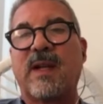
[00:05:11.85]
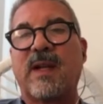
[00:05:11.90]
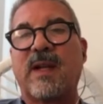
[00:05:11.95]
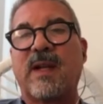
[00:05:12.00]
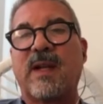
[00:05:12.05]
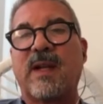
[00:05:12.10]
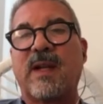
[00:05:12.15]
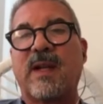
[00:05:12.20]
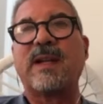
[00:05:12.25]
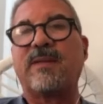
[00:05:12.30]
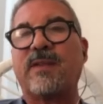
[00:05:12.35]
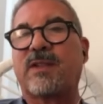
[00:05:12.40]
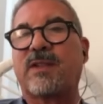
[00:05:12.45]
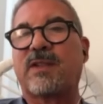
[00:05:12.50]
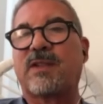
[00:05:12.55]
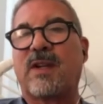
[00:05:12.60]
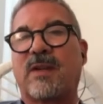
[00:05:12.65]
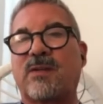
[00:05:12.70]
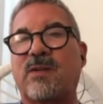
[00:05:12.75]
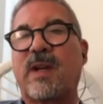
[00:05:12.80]
I never
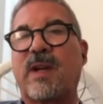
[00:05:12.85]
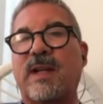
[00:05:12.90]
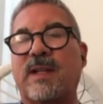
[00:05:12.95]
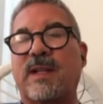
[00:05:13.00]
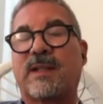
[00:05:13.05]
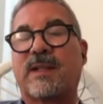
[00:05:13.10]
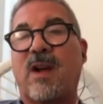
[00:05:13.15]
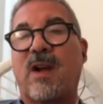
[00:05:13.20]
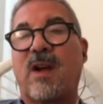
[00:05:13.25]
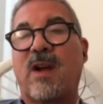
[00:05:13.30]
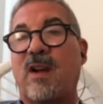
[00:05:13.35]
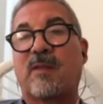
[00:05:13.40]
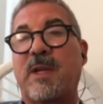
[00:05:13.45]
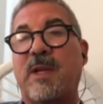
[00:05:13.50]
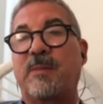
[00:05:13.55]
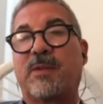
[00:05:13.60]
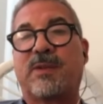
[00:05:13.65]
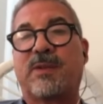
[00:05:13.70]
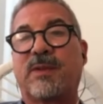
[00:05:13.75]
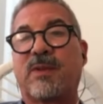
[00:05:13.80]
t- try to talk
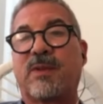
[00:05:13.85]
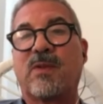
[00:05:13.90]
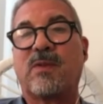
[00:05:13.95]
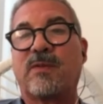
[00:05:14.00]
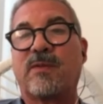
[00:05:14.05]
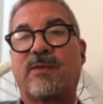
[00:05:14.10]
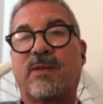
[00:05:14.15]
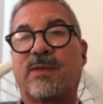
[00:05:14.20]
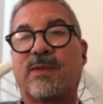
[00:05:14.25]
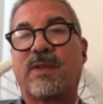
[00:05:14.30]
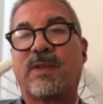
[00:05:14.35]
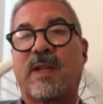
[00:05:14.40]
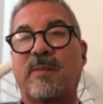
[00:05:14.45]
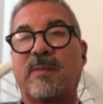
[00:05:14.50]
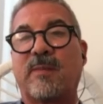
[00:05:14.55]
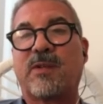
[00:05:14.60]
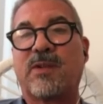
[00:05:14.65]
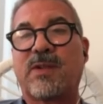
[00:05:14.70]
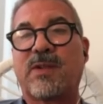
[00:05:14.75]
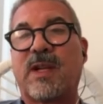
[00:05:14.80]
people into going full time
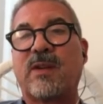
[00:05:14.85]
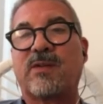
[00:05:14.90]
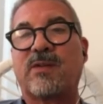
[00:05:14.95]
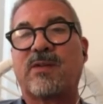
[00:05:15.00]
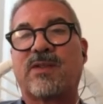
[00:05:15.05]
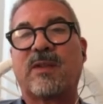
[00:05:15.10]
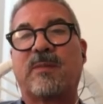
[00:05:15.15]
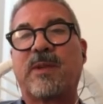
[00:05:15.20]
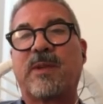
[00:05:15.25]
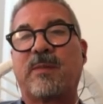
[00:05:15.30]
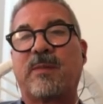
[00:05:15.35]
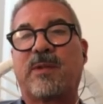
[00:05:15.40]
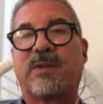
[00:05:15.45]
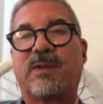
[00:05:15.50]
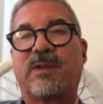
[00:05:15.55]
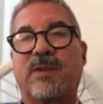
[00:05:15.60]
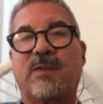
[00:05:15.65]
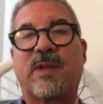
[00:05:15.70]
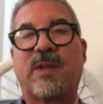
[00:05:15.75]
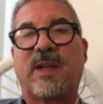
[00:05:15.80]
person. I know some people
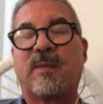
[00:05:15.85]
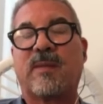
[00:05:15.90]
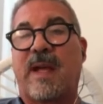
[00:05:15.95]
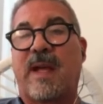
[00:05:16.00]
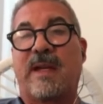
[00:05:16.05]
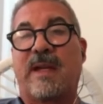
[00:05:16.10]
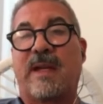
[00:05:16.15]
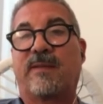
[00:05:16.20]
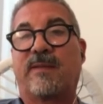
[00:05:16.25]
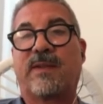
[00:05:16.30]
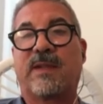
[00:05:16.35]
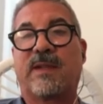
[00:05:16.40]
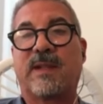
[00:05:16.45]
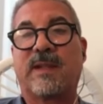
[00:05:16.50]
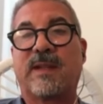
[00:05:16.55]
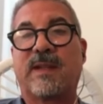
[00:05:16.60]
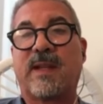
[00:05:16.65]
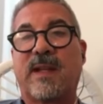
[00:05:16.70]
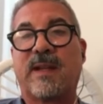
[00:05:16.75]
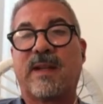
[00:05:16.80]
do that. I never did
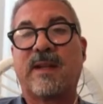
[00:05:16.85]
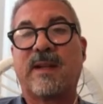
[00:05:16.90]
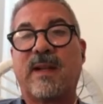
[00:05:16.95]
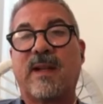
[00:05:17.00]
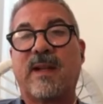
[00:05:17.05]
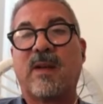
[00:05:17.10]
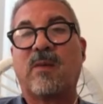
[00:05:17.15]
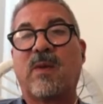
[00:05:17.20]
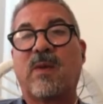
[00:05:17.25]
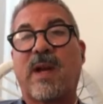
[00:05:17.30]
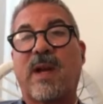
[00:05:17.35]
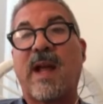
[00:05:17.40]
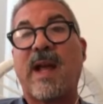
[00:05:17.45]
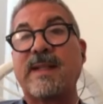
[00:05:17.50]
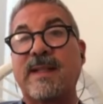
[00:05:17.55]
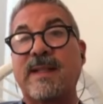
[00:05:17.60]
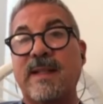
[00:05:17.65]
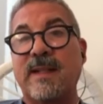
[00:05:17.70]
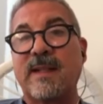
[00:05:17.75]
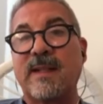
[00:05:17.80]
that. What I
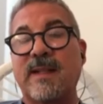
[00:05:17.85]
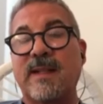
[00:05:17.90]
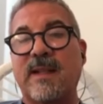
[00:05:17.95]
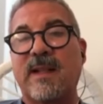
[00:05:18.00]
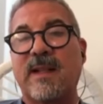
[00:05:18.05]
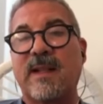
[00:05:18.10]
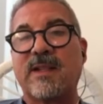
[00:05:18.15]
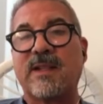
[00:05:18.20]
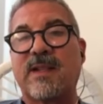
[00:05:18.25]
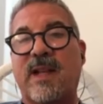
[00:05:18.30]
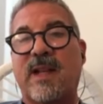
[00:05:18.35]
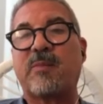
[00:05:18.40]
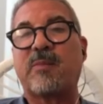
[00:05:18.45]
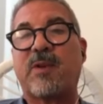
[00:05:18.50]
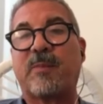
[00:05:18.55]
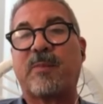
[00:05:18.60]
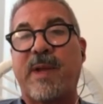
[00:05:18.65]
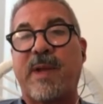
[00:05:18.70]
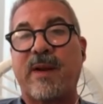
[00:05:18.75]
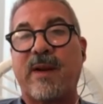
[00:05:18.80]
did is I
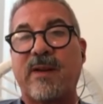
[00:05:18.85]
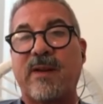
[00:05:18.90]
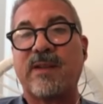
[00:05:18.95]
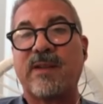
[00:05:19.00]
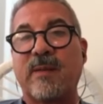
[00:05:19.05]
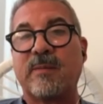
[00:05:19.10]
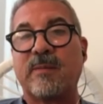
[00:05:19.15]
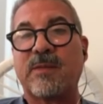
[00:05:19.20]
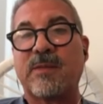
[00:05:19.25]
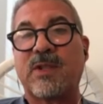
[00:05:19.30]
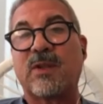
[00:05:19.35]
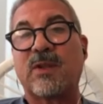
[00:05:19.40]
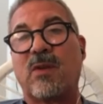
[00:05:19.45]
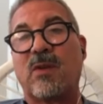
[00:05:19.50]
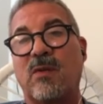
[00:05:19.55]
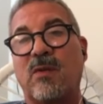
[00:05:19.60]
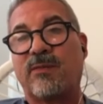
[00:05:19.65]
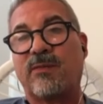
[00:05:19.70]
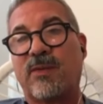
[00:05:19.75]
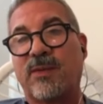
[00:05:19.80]
prepared them to
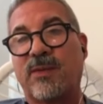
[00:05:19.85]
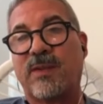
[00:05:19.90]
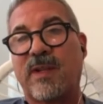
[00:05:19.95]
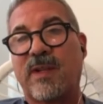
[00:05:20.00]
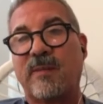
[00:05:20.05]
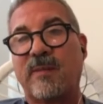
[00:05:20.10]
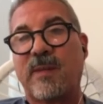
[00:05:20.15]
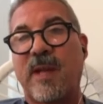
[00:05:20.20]
go full time.